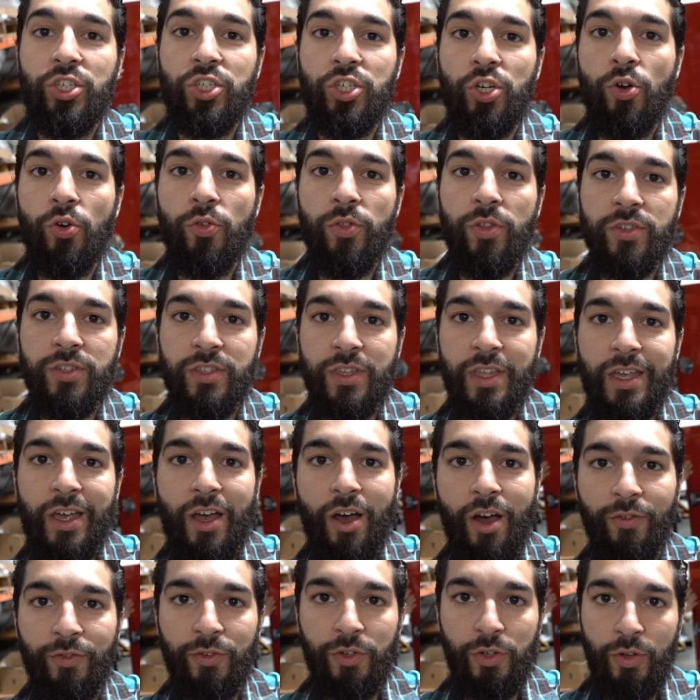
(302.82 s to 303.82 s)
show this thing
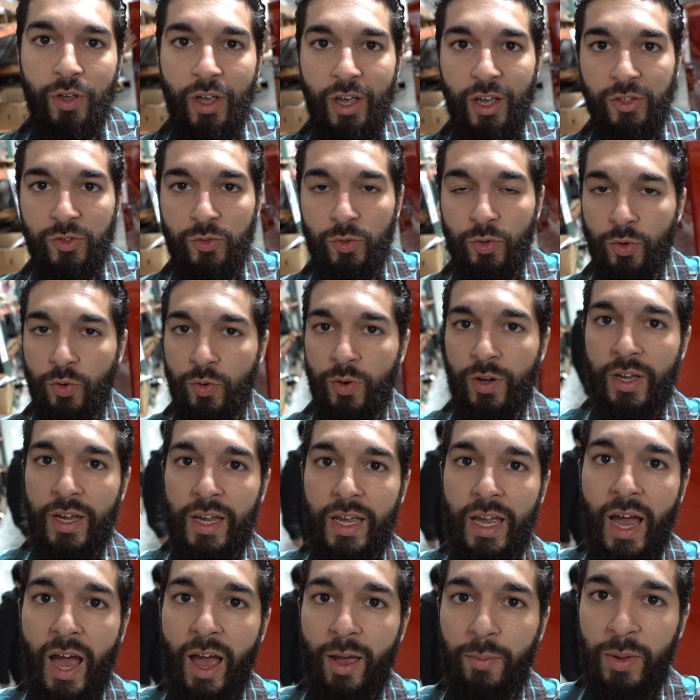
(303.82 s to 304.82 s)
off to you guys real
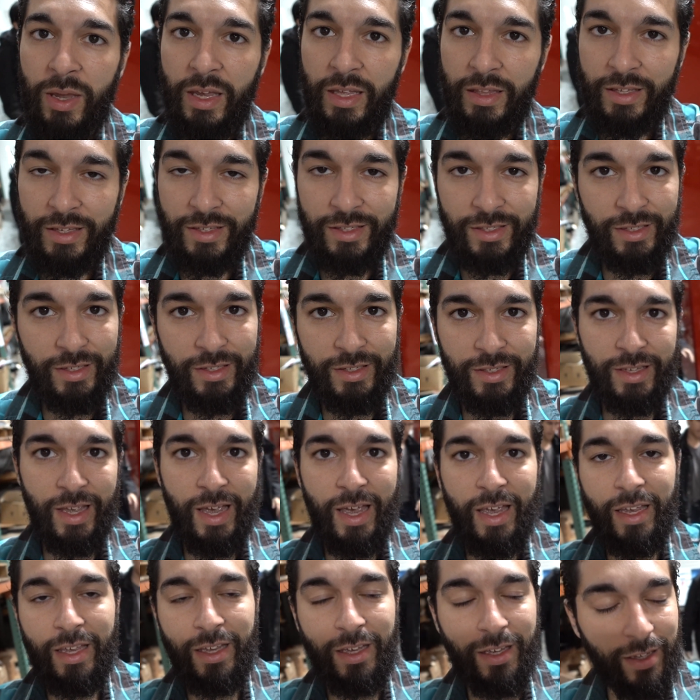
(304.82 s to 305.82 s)
quick. I mean, this is
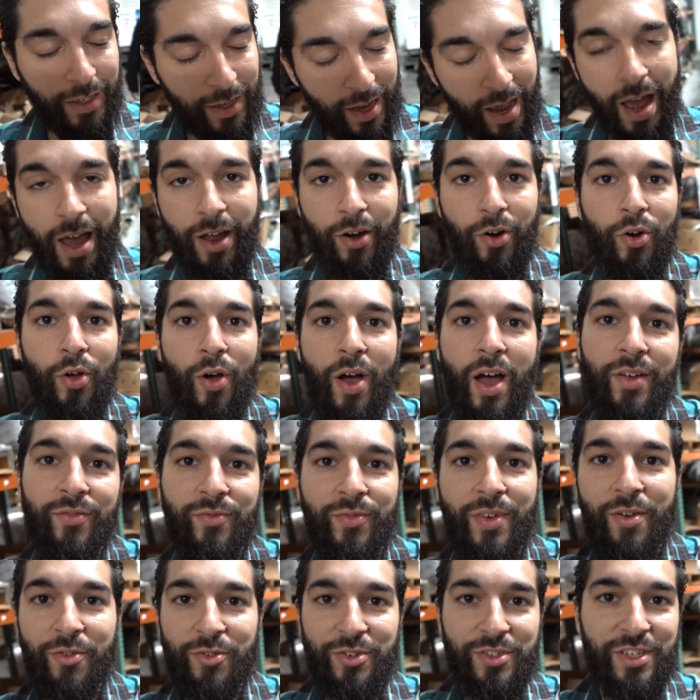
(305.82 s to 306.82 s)
like, I don't know, I've
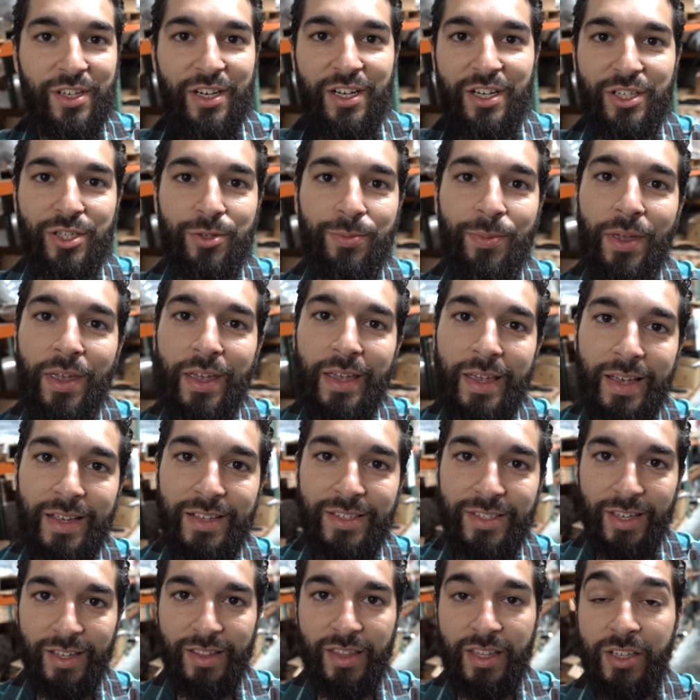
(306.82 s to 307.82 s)
never seen a display
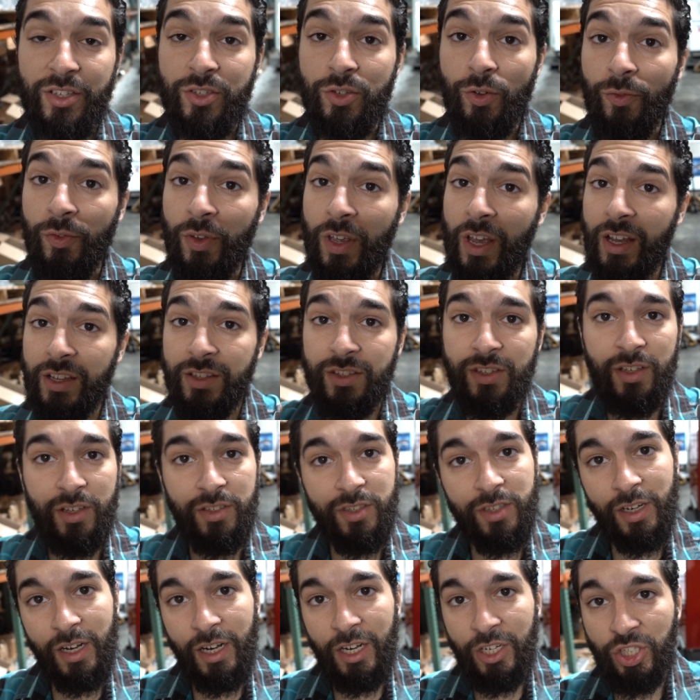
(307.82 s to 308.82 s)
case like this. So if you guys see
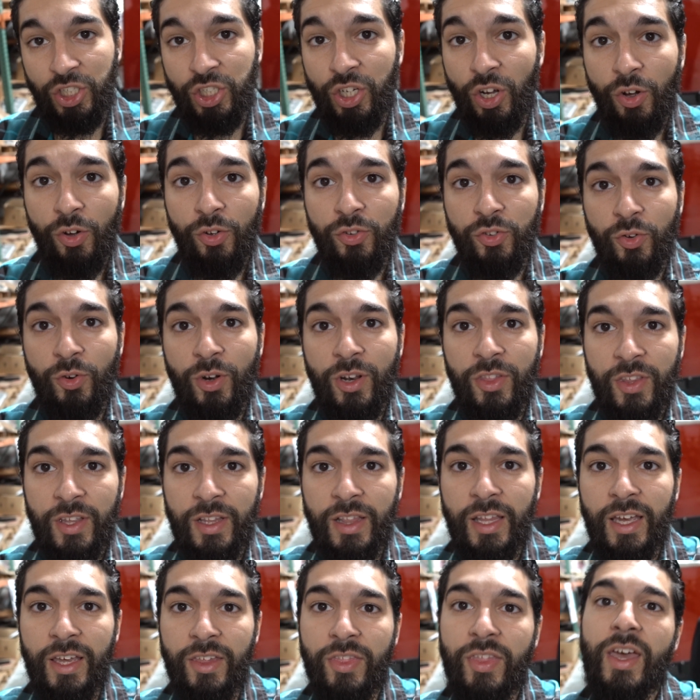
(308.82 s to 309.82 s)
us in any shows or anything
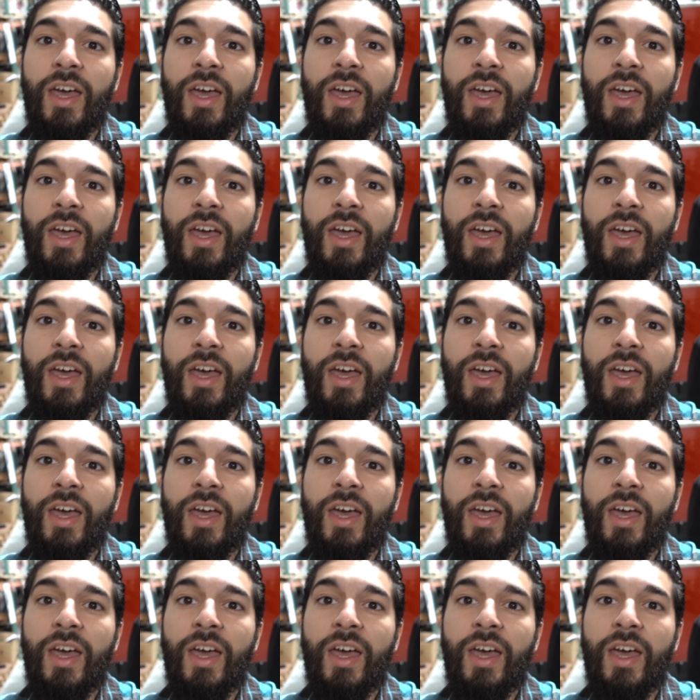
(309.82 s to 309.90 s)
like